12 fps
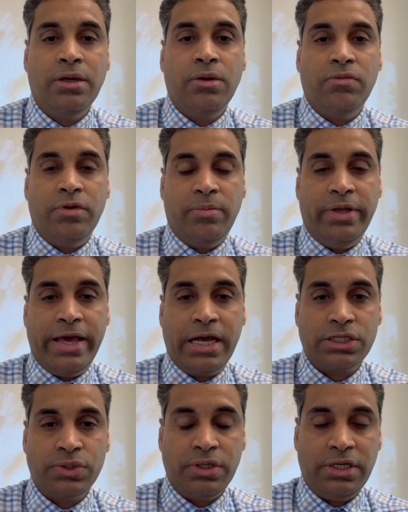will be
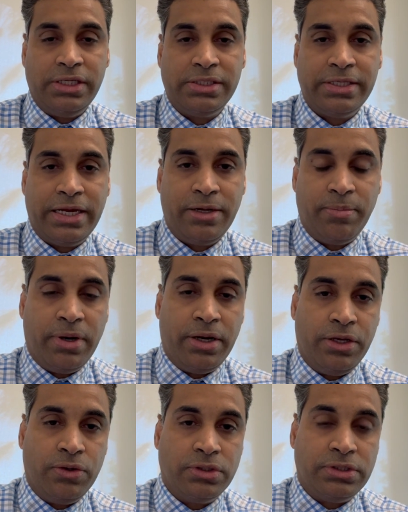actually sent by
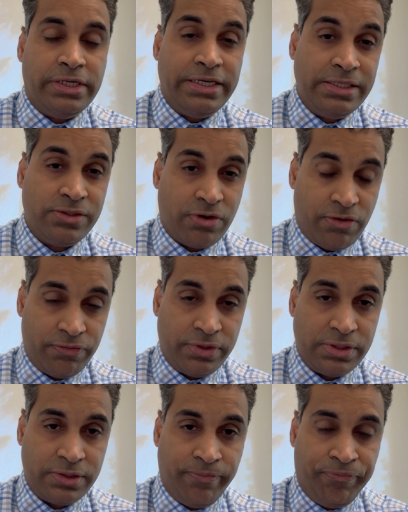your dean's office.